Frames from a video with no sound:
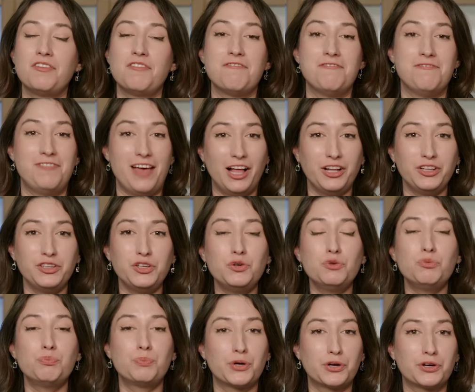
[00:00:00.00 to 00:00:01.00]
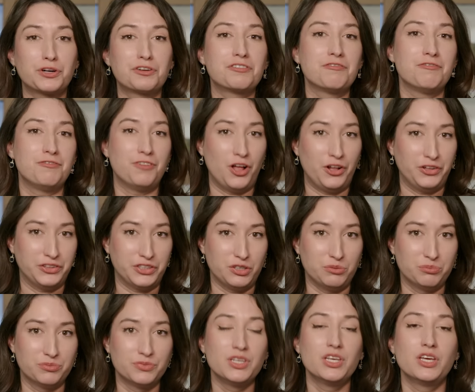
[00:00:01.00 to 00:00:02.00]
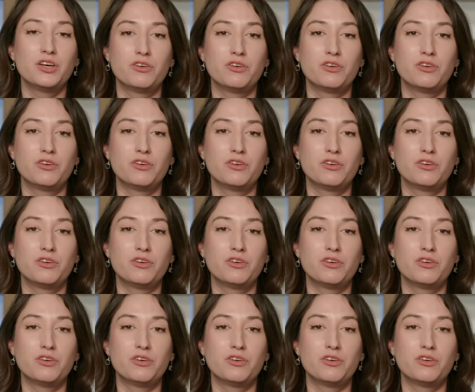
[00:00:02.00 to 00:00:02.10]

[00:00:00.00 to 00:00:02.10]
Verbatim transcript: value per volume,